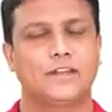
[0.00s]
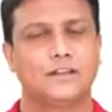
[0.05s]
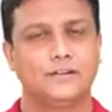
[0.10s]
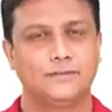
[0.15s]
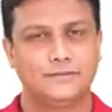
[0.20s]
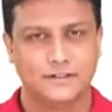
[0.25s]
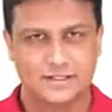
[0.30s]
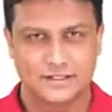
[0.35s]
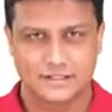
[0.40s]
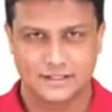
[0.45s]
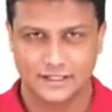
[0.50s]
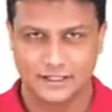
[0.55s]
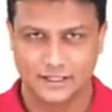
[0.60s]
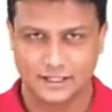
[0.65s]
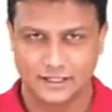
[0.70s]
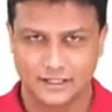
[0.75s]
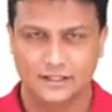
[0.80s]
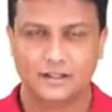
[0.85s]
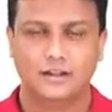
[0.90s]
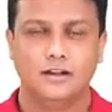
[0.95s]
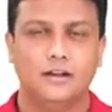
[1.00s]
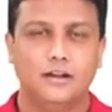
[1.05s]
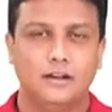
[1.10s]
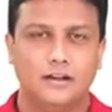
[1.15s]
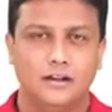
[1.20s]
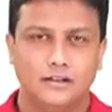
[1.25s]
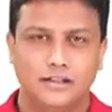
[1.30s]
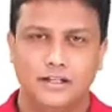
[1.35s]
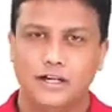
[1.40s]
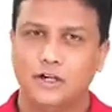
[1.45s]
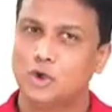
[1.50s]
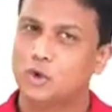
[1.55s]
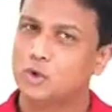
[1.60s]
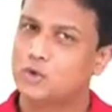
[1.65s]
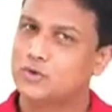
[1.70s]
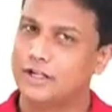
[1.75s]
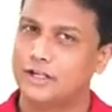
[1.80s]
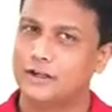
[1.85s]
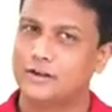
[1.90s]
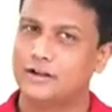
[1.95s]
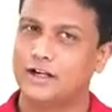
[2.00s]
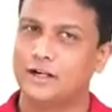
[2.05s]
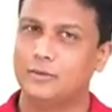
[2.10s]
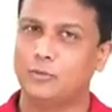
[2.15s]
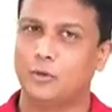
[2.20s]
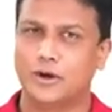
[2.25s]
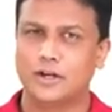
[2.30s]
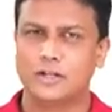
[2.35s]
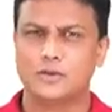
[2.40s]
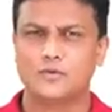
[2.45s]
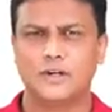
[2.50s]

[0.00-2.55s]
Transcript: First thing, there are 2 geniculate bodies.